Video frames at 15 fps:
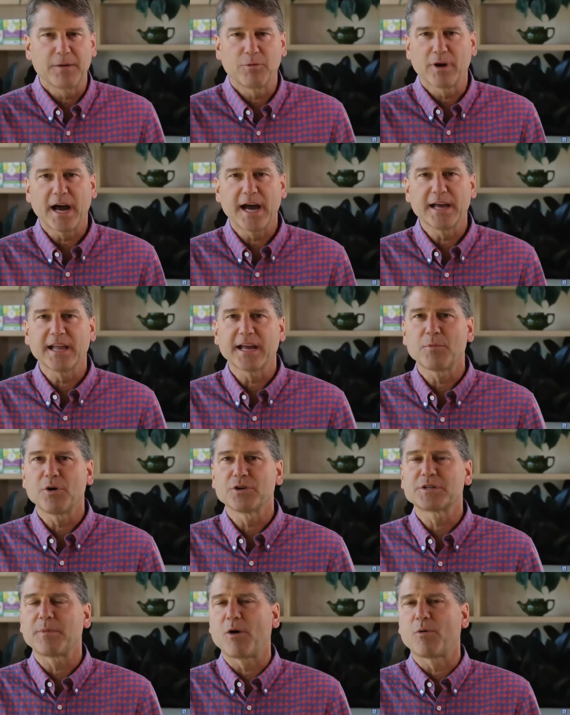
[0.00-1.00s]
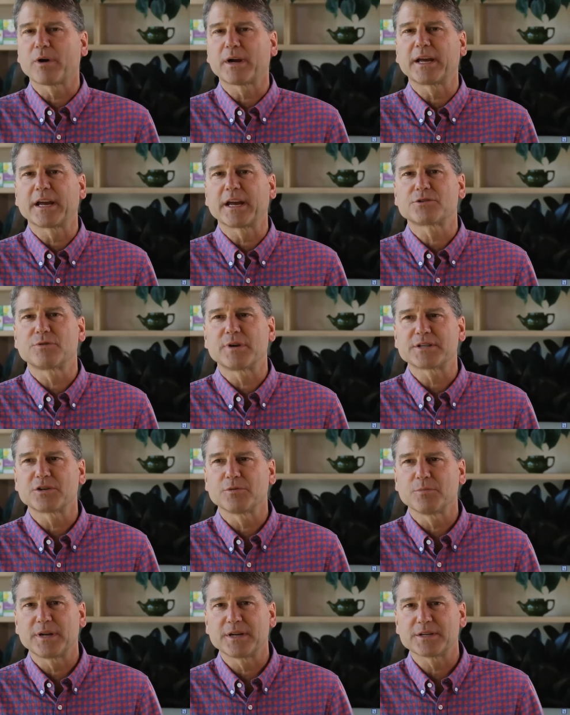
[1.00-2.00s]
And what I like most about working at
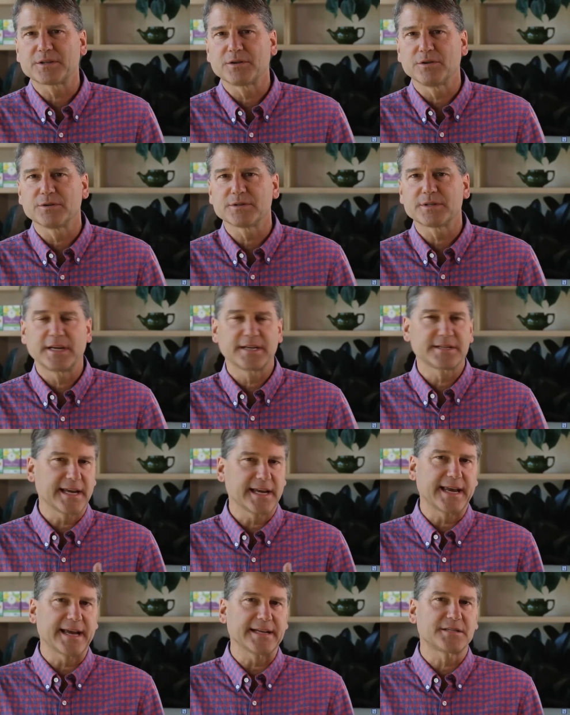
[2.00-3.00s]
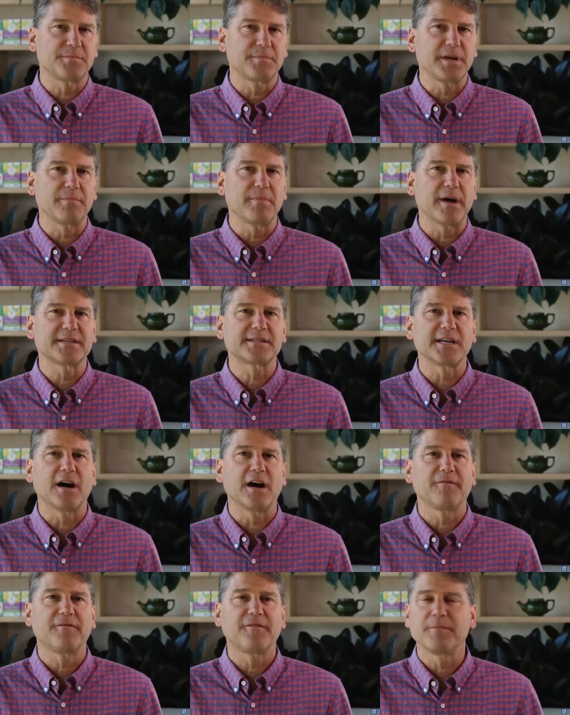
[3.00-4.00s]
traditional medicinals is I get to be
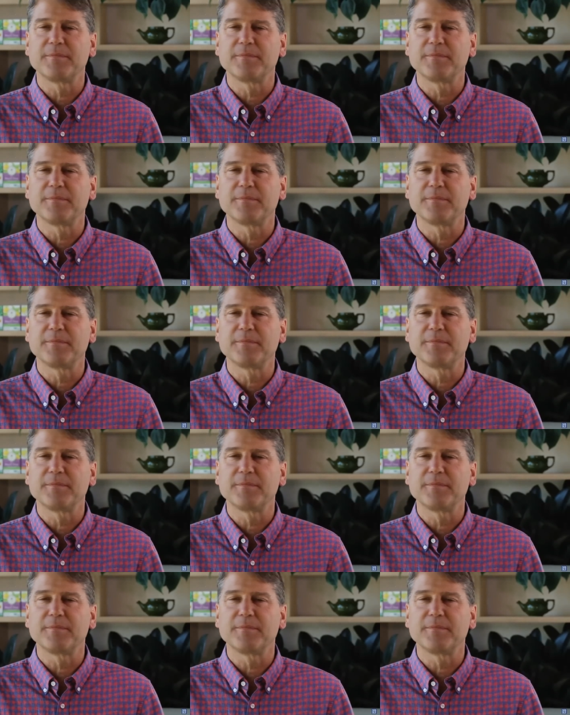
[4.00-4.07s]
myself.